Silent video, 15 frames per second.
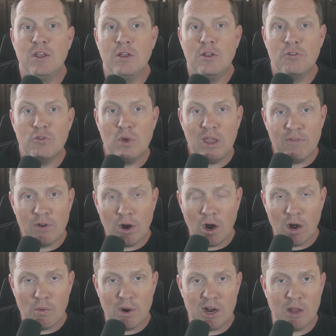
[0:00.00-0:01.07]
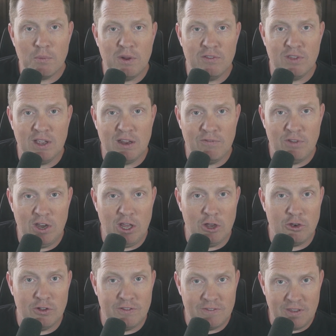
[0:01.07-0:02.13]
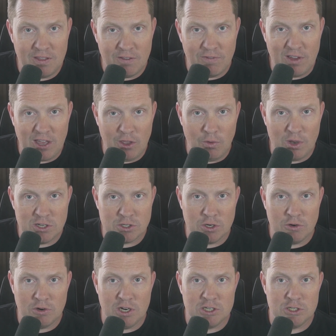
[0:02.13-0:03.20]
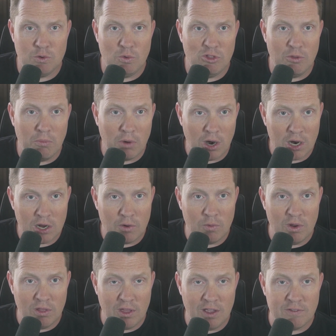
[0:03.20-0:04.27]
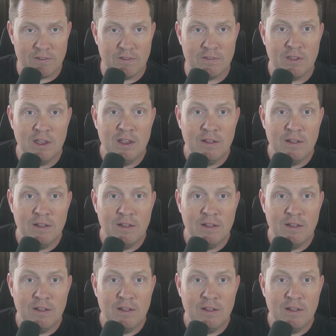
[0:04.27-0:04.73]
So even hardware companies like NVIDIA could see the valuation correction when the market realizes